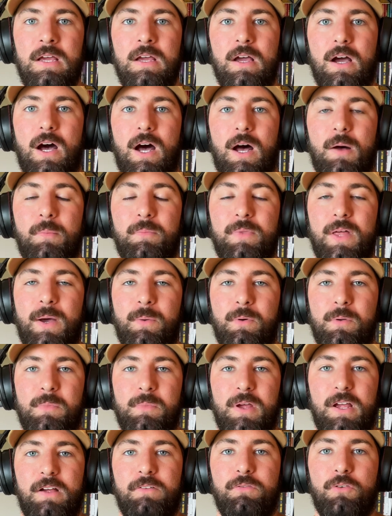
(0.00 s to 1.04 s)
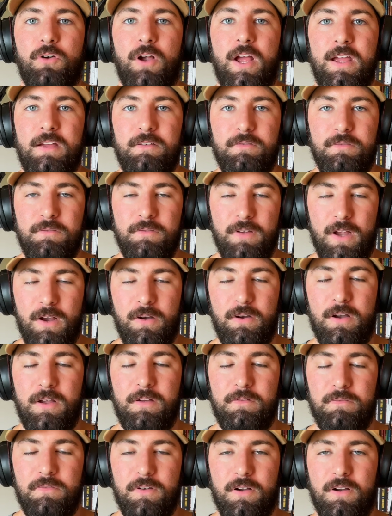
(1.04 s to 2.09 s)
That would make for a very,
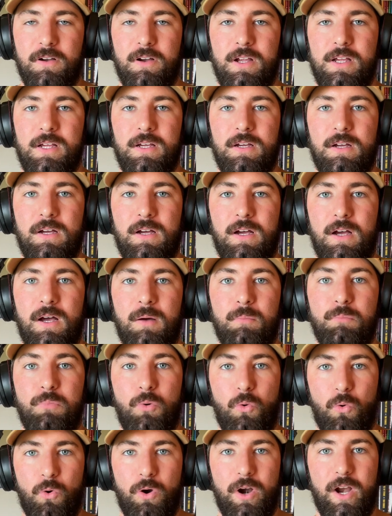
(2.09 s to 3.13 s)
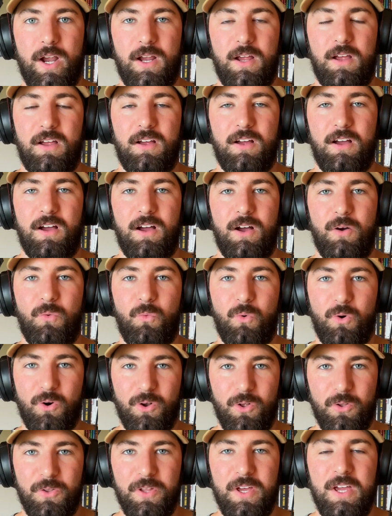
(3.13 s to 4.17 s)
very boring
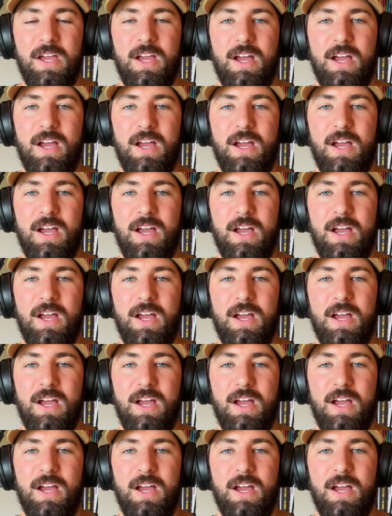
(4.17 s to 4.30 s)
world.